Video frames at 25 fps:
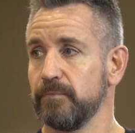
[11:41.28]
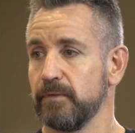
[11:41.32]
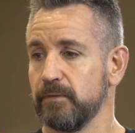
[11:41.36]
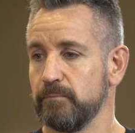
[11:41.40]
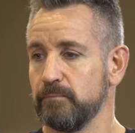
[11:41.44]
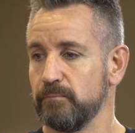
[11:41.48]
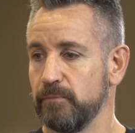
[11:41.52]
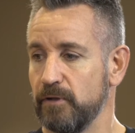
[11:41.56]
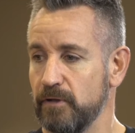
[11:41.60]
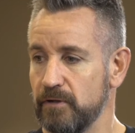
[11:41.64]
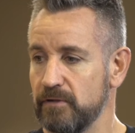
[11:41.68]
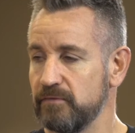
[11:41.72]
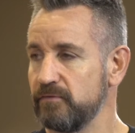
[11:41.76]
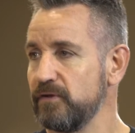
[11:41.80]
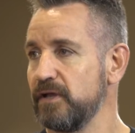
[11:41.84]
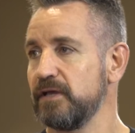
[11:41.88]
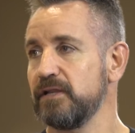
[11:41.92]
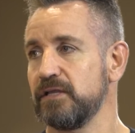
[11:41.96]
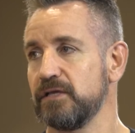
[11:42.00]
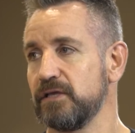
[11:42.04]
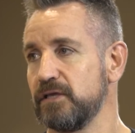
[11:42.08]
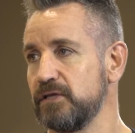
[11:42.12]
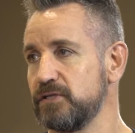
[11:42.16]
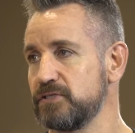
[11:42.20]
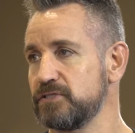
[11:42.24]

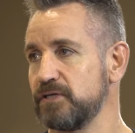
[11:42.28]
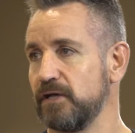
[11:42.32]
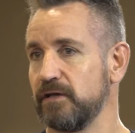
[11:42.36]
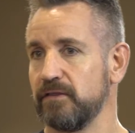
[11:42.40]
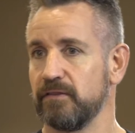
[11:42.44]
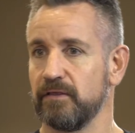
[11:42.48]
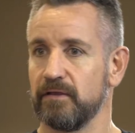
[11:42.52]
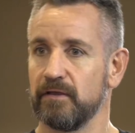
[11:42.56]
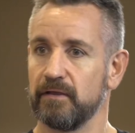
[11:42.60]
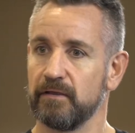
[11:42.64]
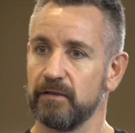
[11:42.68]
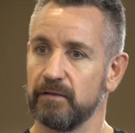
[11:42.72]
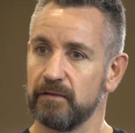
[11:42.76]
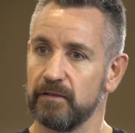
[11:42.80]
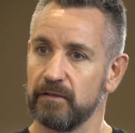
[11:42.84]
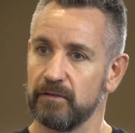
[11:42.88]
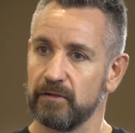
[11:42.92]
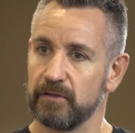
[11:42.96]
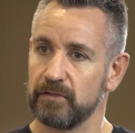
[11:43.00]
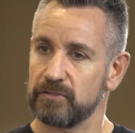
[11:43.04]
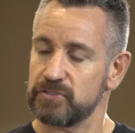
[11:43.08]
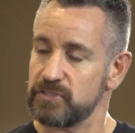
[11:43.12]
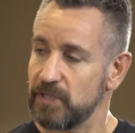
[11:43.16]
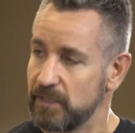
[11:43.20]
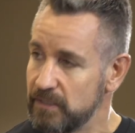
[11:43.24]
motivating each other, you
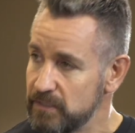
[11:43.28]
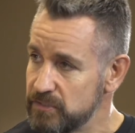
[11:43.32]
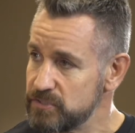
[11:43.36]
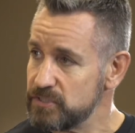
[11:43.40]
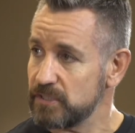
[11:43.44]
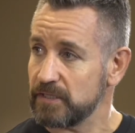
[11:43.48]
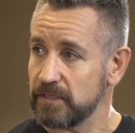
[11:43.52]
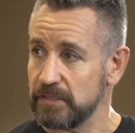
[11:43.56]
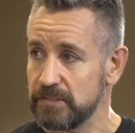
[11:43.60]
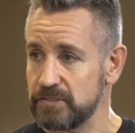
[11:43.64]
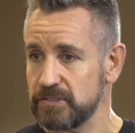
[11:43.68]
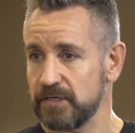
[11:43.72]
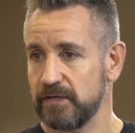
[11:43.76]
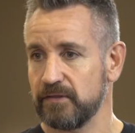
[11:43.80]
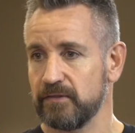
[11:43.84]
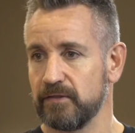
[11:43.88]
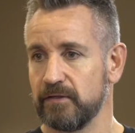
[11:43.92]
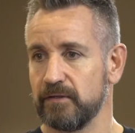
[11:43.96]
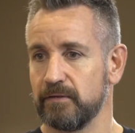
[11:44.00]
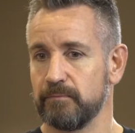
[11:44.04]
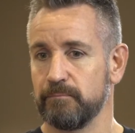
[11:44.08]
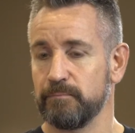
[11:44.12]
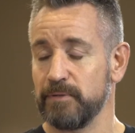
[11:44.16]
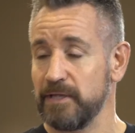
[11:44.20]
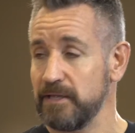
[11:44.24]
know, challenging each
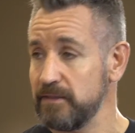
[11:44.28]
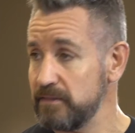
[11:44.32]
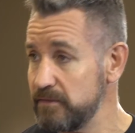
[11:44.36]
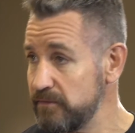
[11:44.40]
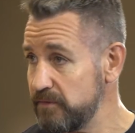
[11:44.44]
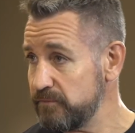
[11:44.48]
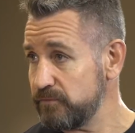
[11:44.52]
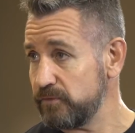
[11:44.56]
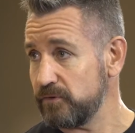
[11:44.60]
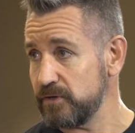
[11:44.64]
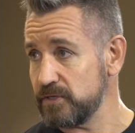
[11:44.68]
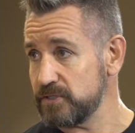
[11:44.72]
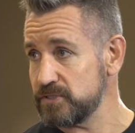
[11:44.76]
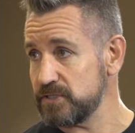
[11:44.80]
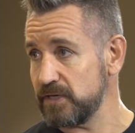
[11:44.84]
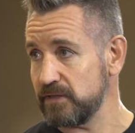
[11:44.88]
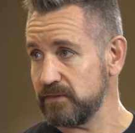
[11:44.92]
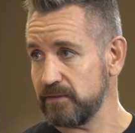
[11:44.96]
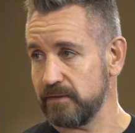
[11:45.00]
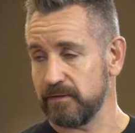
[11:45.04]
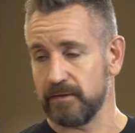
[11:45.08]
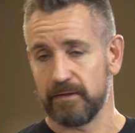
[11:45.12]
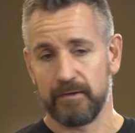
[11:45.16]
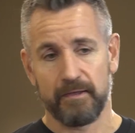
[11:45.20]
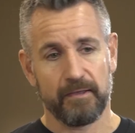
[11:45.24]
other, being there for each
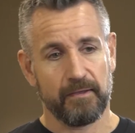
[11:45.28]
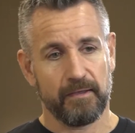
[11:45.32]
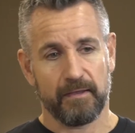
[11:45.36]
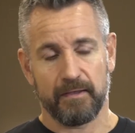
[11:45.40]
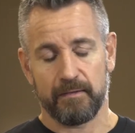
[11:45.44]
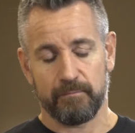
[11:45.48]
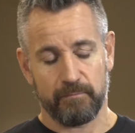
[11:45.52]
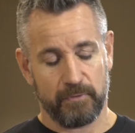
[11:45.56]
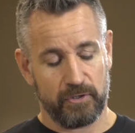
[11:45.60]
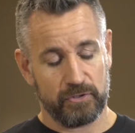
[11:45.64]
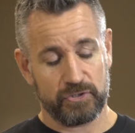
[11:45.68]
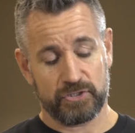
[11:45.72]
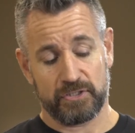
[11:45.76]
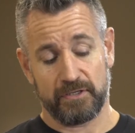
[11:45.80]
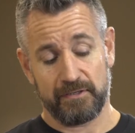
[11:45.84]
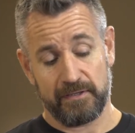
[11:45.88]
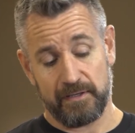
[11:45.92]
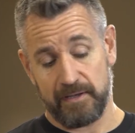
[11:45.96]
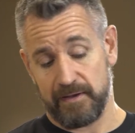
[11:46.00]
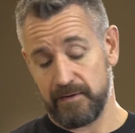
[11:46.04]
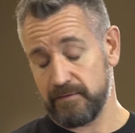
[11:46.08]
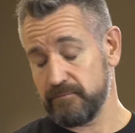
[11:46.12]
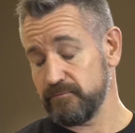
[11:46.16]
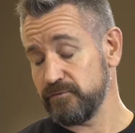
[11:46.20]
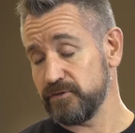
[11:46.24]
other,
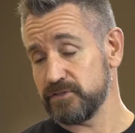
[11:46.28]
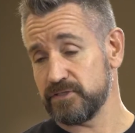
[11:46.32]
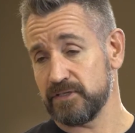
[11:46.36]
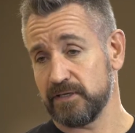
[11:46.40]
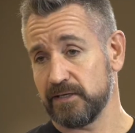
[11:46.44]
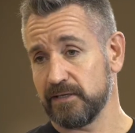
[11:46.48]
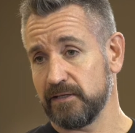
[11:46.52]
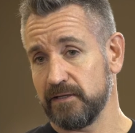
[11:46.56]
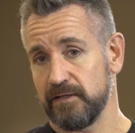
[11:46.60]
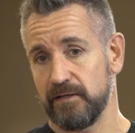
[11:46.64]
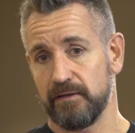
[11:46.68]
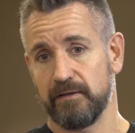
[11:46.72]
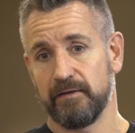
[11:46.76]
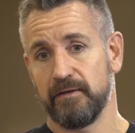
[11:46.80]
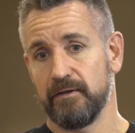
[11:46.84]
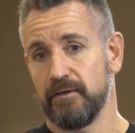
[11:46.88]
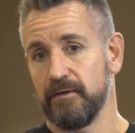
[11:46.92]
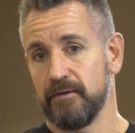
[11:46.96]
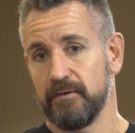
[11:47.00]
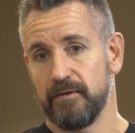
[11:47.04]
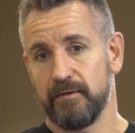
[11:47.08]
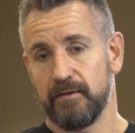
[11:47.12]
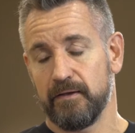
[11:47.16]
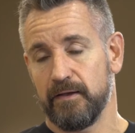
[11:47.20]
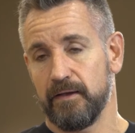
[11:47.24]
emotionally and physically.
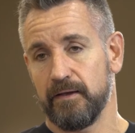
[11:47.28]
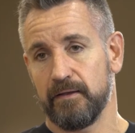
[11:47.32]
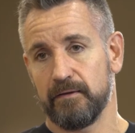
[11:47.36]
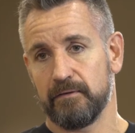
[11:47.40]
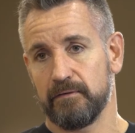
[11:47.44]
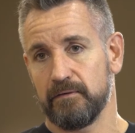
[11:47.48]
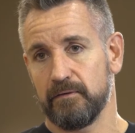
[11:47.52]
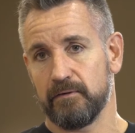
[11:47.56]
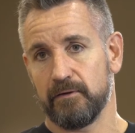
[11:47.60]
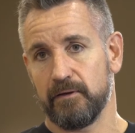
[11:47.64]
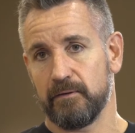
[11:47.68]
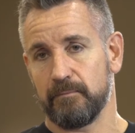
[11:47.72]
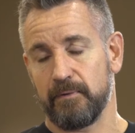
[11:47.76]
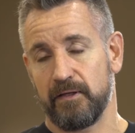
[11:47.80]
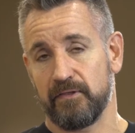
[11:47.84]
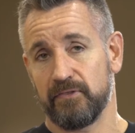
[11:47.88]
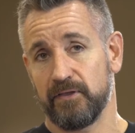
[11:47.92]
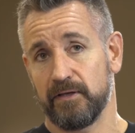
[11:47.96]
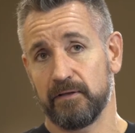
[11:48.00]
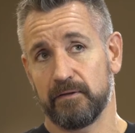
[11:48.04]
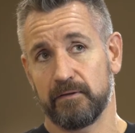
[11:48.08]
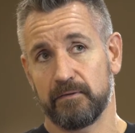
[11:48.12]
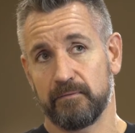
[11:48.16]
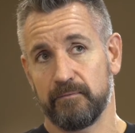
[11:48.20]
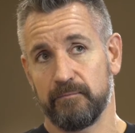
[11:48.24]
And you know, I
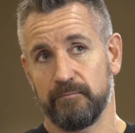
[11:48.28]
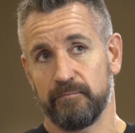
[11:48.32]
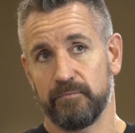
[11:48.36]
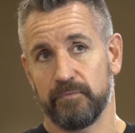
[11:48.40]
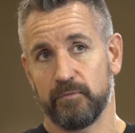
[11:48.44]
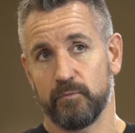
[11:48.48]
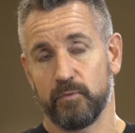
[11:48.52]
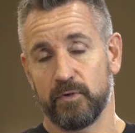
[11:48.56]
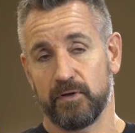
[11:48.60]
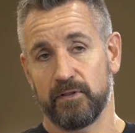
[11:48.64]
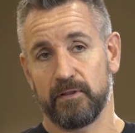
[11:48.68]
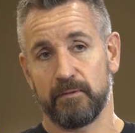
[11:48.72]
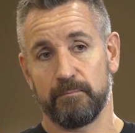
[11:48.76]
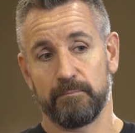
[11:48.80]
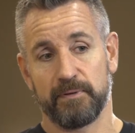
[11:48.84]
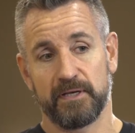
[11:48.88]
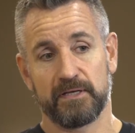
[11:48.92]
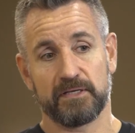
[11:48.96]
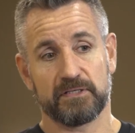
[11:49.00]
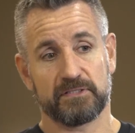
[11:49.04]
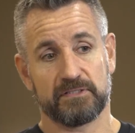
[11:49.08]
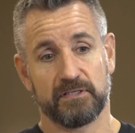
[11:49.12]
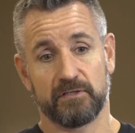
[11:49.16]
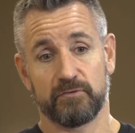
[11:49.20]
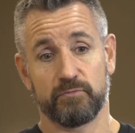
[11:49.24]
think one of the
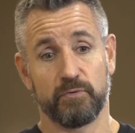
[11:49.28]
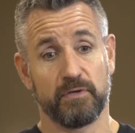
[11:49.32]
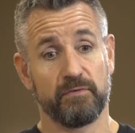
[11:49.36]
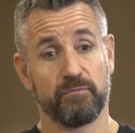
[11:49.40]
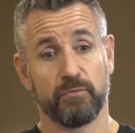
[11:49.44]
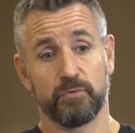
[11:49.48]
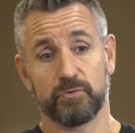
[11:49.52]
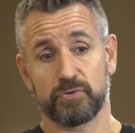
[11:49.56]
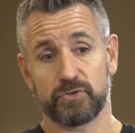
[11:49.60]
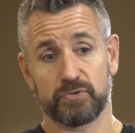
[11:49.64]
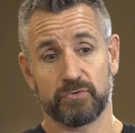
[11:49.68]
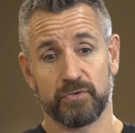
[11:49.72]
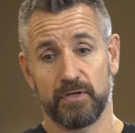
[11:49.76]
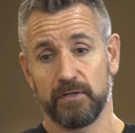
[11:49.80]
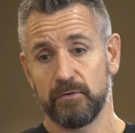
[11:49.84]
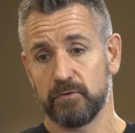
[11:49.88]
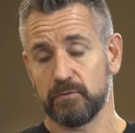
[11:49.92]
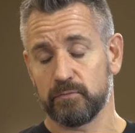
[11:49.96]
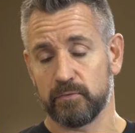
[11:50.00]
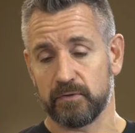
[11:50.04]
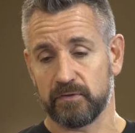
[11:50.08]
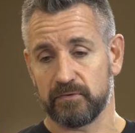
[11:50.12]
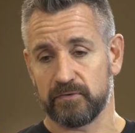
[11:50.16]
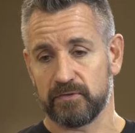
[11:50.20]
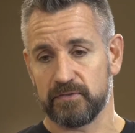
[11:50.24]
biggest things we've all struggled
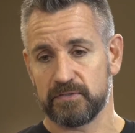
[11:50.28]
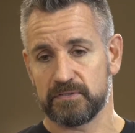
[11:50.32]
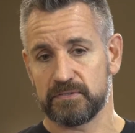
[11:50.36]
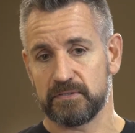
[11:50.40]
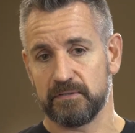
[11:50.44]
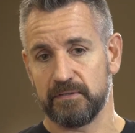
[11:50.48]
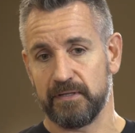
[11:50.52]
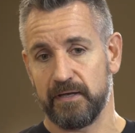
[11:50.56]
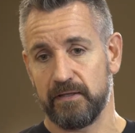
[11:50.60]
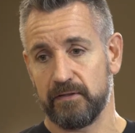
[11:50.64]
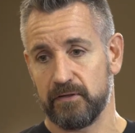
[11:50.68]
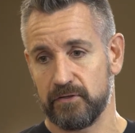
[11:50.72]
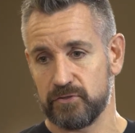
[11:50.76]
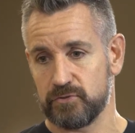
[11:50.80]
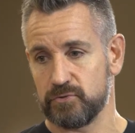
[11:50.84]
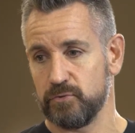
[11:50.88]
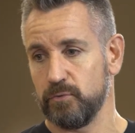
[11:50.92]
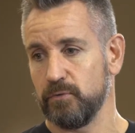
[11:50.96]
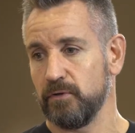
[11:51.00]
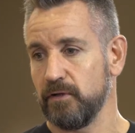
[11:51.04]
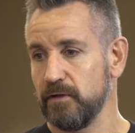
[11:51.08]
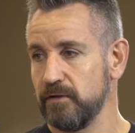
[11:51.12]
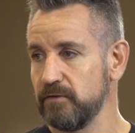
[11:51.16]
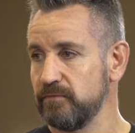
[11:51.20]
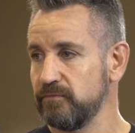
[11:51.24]
with is, now that it's
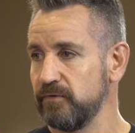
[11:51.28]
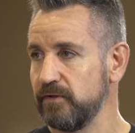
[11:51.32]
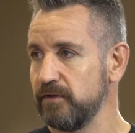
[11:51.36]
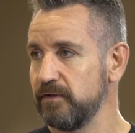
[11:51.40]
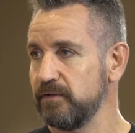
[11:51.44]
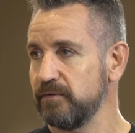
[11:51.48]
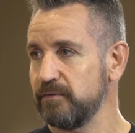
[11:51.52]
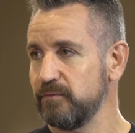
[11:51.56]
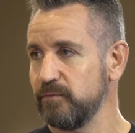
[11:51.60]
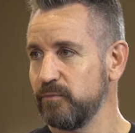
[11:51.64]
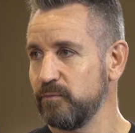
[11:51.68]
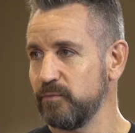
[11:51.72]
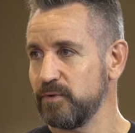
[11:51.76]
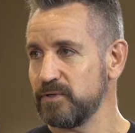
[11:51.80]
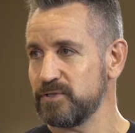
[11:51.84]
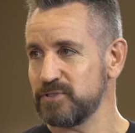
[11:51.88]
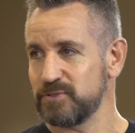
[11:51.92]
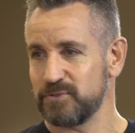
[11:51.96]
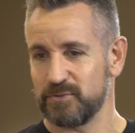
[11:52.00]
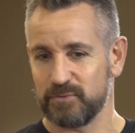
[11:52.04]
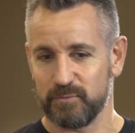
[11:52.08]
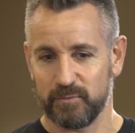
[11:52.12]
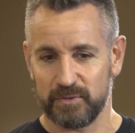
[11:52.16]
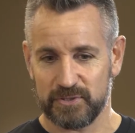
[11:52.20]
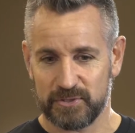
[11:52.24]
all over, we
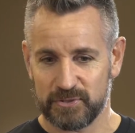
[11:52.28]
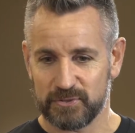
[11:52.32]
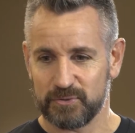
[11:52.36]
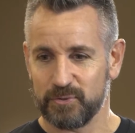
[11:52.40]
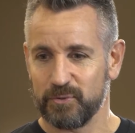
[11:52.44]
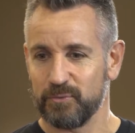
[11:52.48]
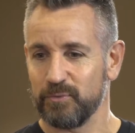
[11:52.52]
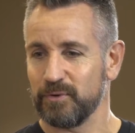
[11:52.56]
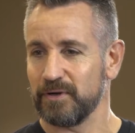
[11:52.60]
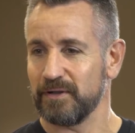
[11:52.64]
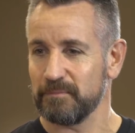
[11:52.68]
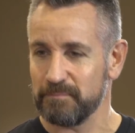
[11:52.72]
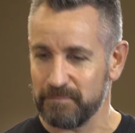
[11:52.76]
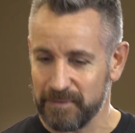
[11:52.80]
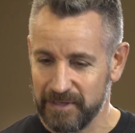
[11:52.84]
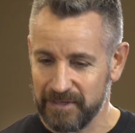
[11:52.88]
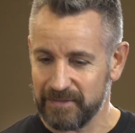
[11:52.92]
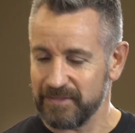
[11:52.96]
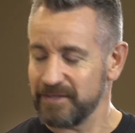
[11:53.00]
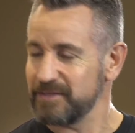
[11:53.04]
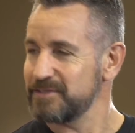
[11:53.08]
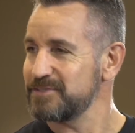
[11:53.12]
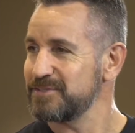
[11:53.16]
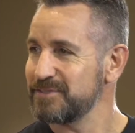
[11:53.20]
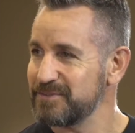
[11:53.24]
still want to be
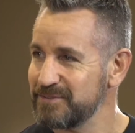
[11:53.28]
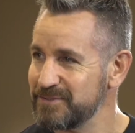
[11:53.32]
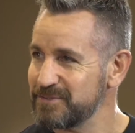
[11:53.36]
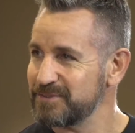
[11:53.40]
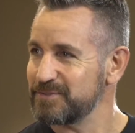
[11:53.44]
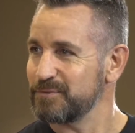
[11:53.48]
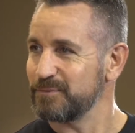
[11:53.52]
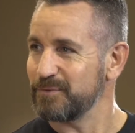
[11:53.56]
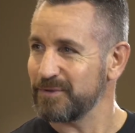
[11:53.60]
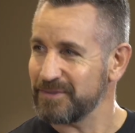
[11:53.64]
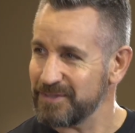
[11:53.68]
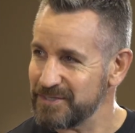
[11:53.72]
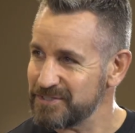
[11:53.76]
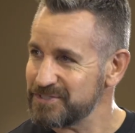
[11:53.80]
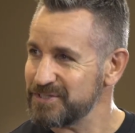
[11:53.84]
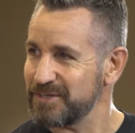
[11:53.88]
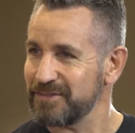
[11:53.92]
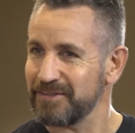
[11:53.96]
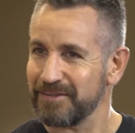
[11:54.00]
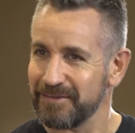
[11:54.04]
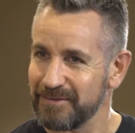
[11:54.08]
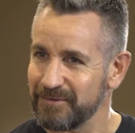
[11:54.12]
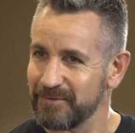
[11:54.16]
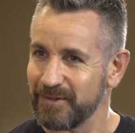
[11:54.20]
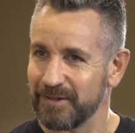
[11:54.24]
there with each
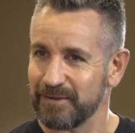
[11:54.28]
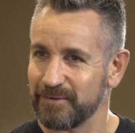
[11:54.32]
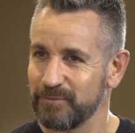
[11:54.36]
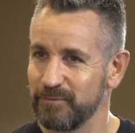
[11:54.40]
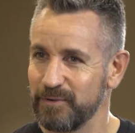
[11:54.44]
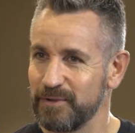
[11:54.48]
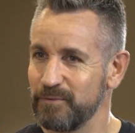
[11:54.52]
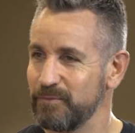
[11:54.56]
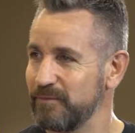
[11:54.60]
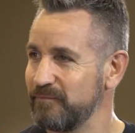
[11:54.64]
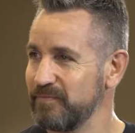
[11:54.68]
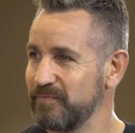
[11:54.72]
other. Like we